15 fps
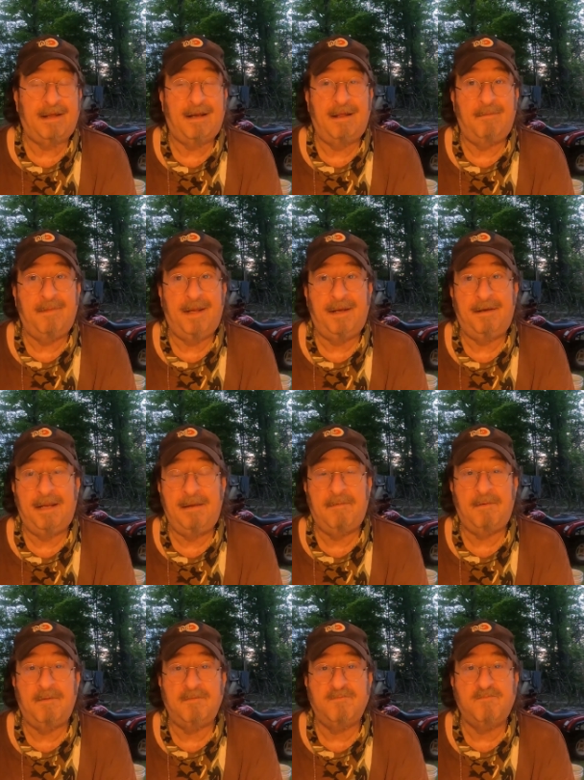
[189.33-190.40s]
And I mean,
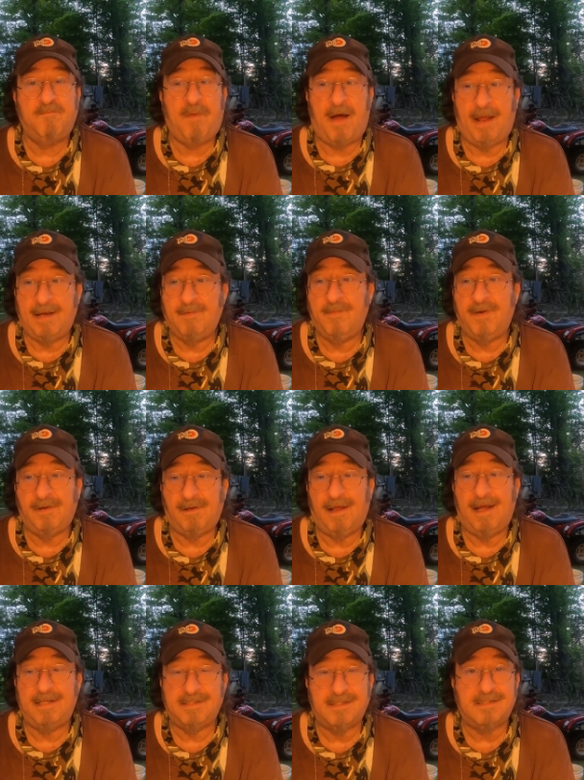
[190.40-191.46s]
even Biden
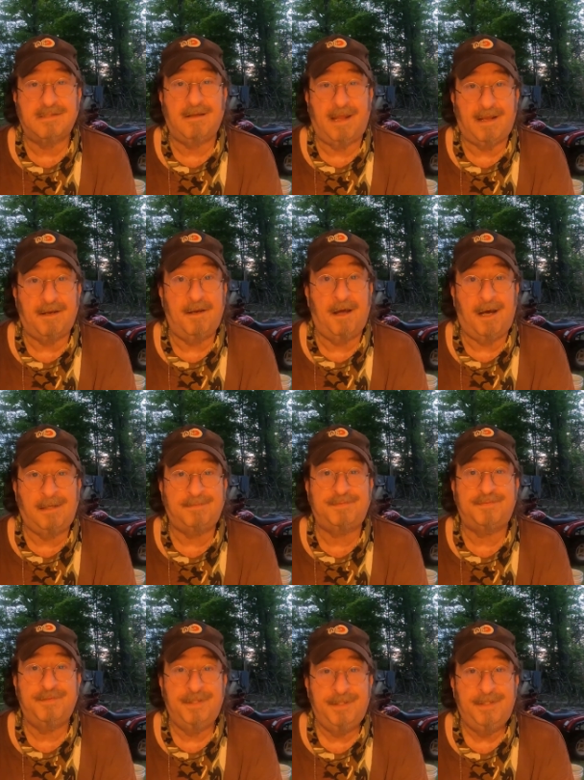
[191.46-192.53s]
realizes like enough,